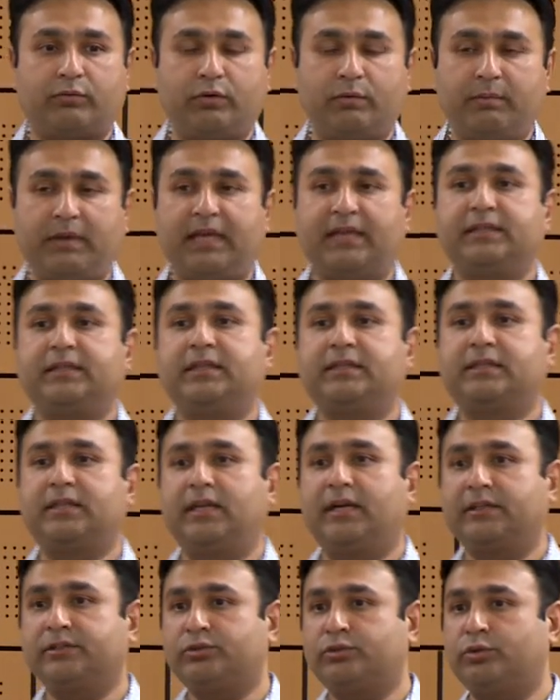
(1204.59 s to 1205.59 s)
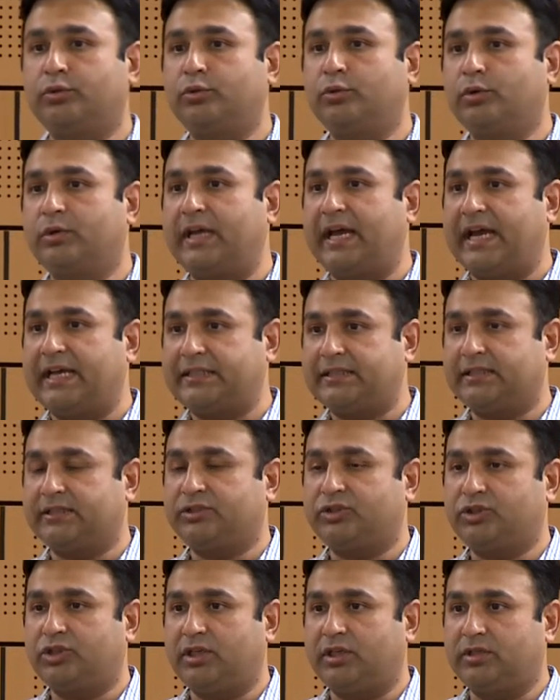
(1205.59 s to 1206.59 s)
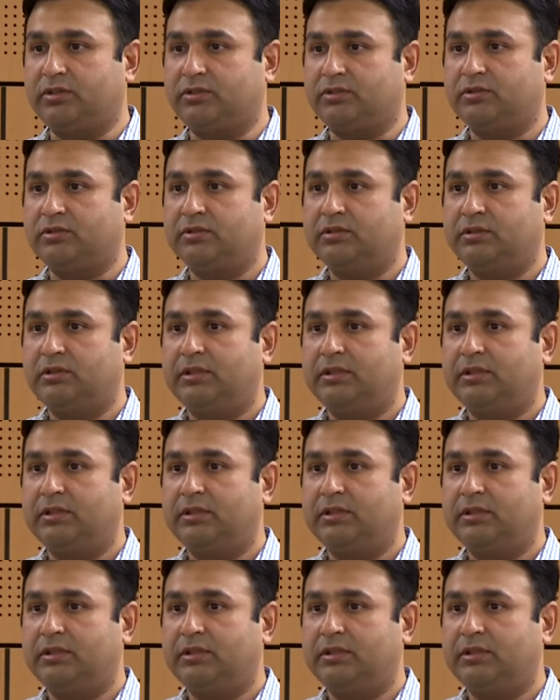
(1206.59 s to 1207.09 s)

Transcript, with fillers: We make these lungs to do gas exchange.